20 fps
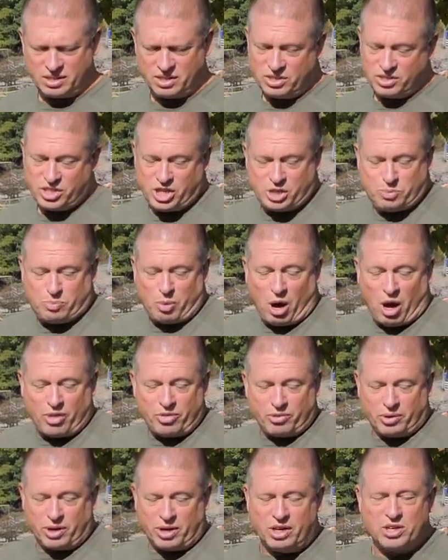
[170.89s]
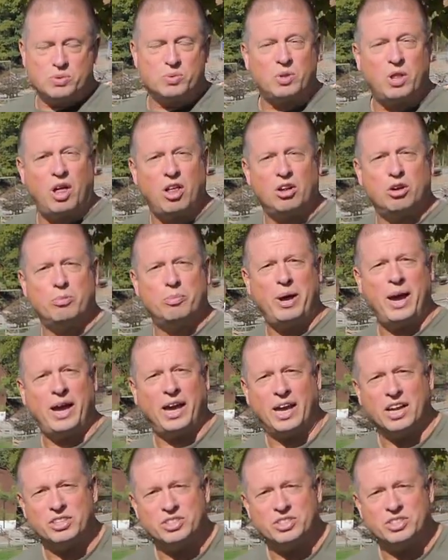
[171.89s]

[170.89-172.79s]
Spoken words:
"She's bothering us with all her begging."